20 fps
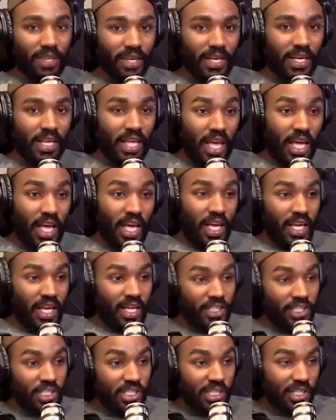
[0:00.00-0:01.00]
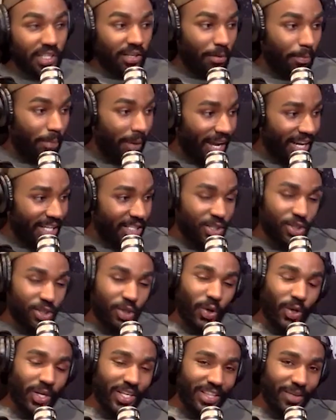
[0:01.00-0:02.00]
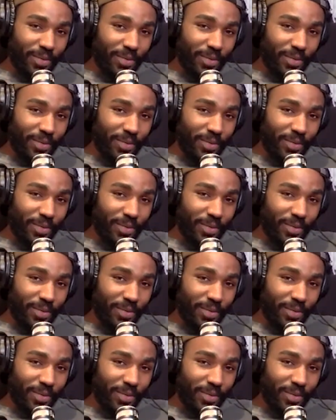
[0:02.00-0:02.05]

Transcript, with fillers: literally. Just so. a little backstory.